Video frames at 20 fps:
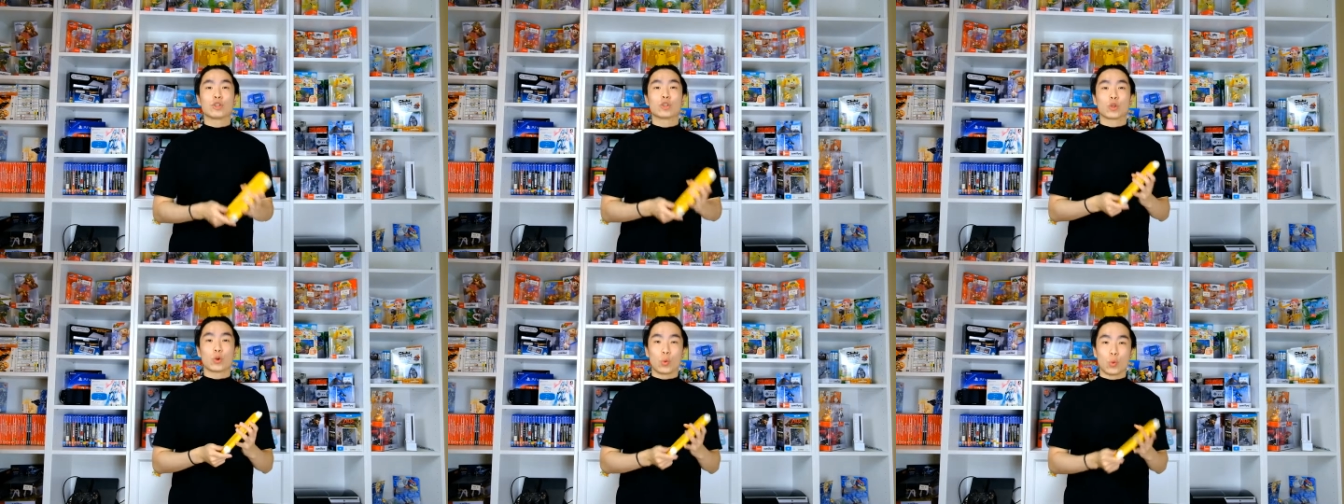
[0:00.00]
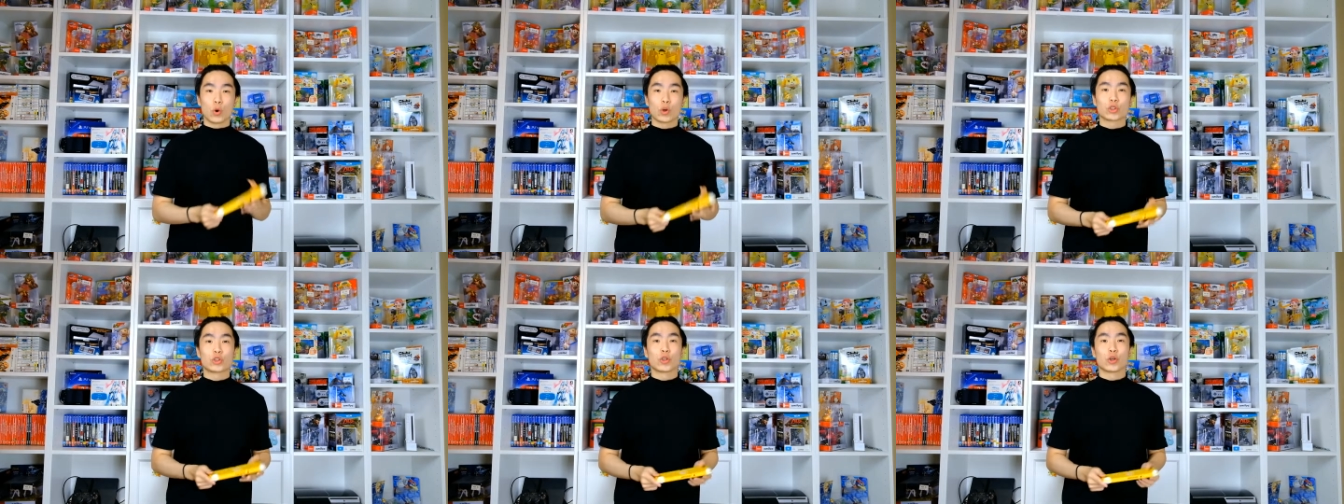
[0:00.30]

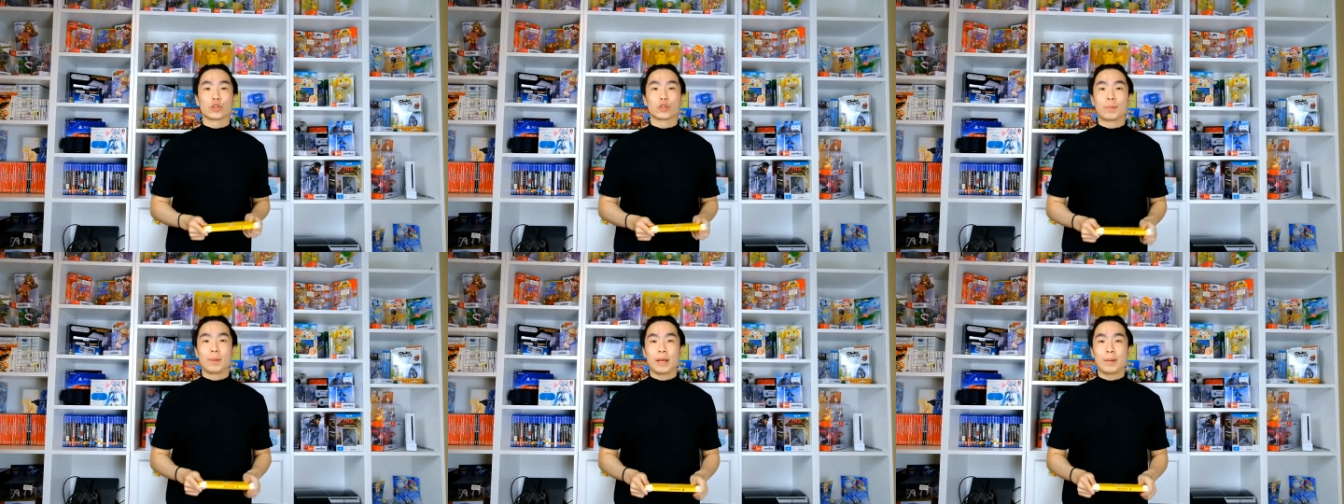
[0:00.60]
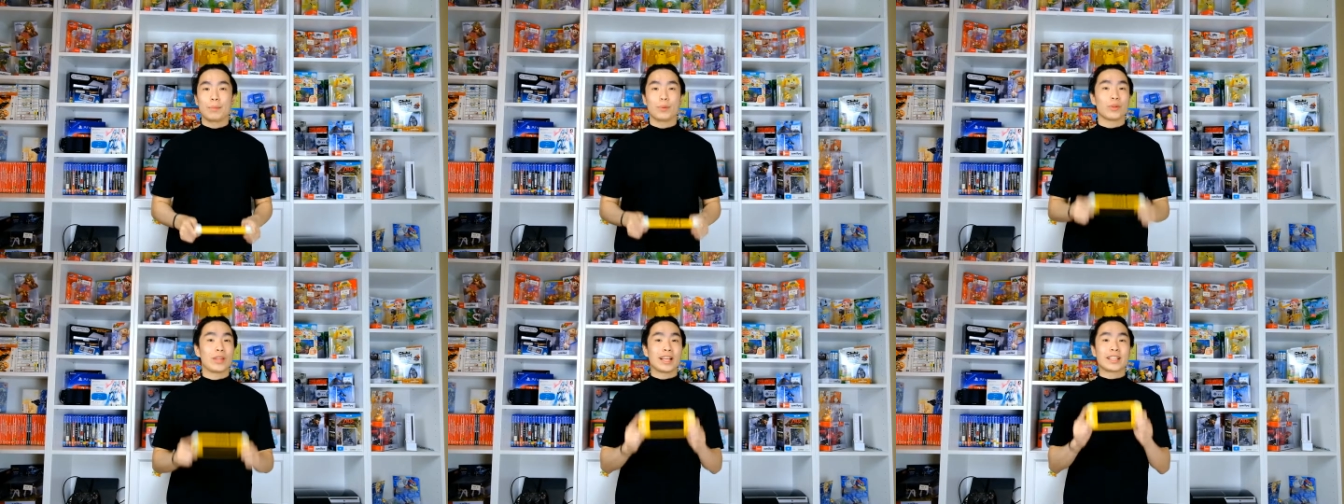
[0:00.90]
towards those
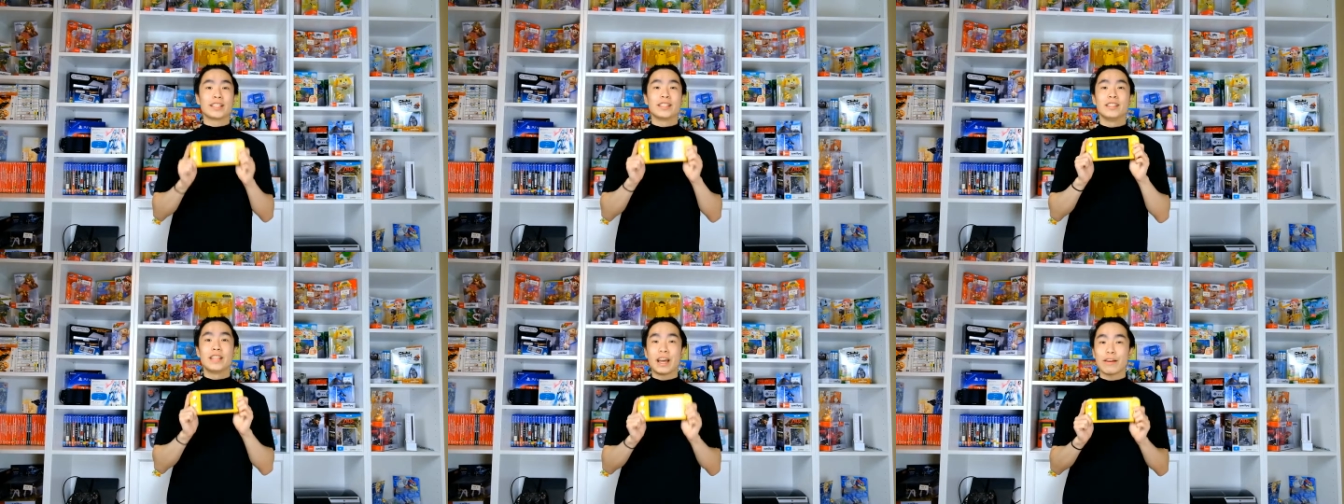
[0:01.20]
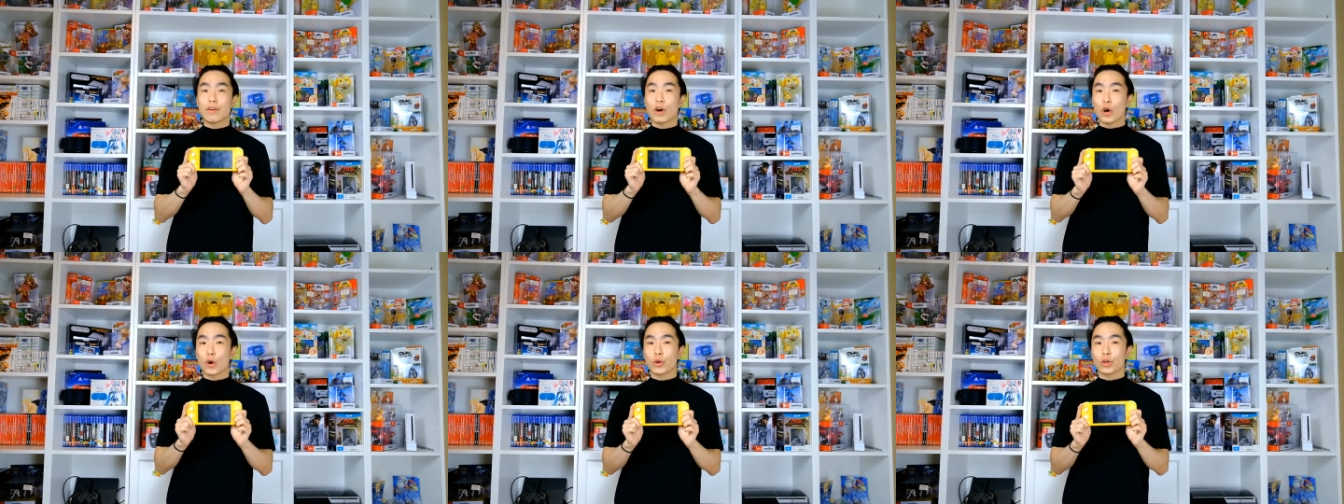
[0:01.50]
people that's
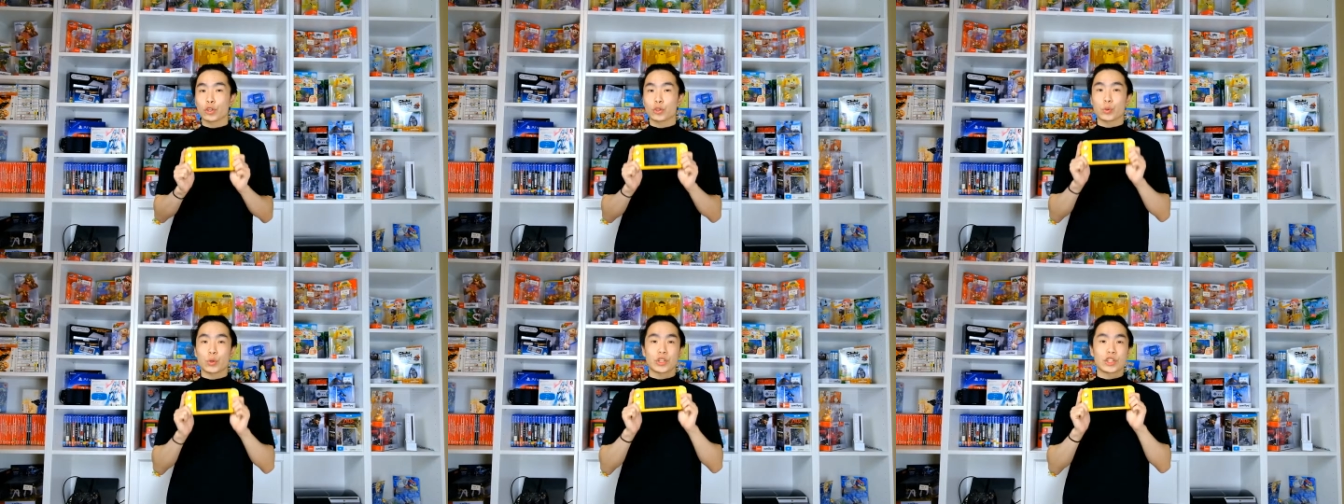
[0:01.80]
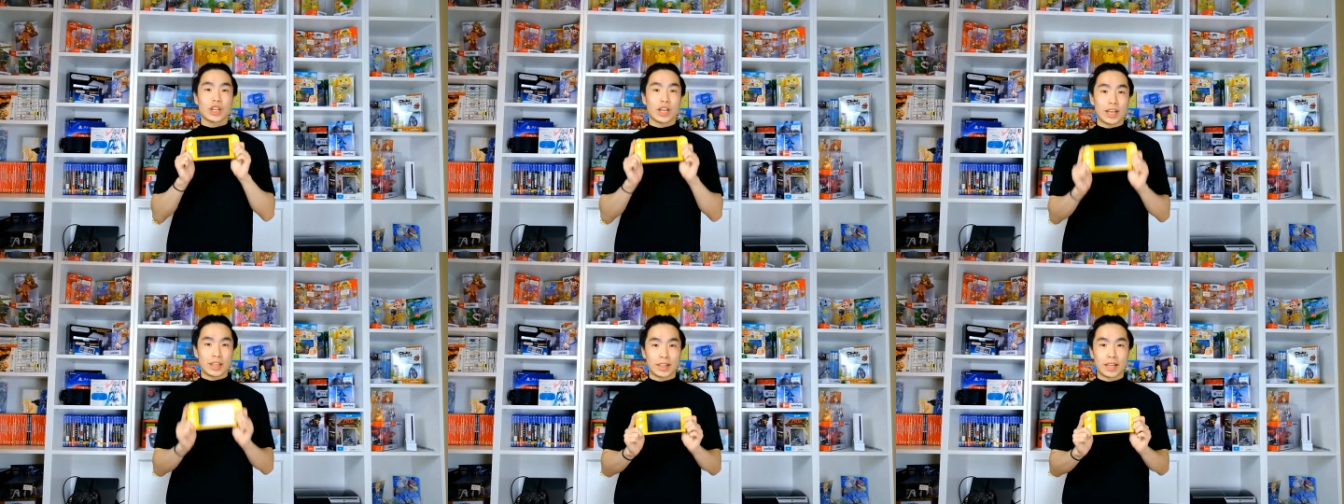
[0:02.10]
never owned a Switch
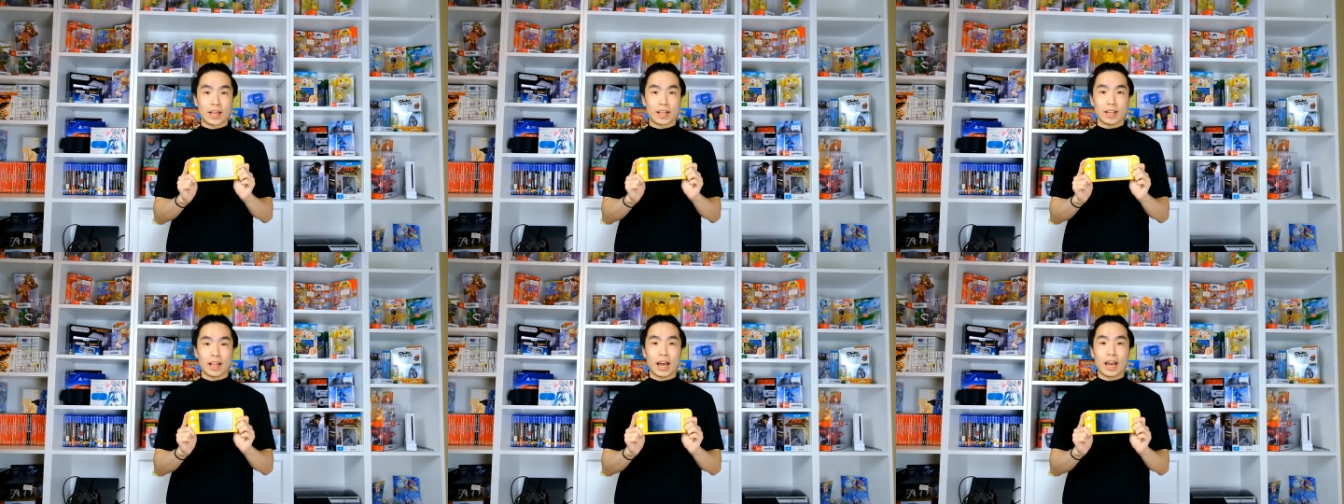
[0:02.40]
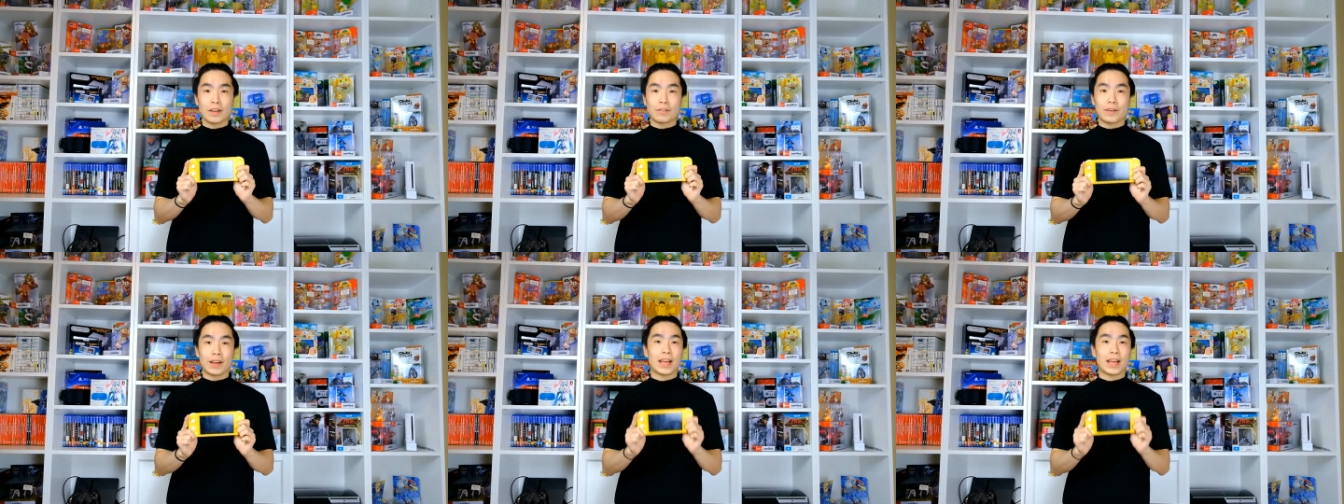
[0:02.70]
in their life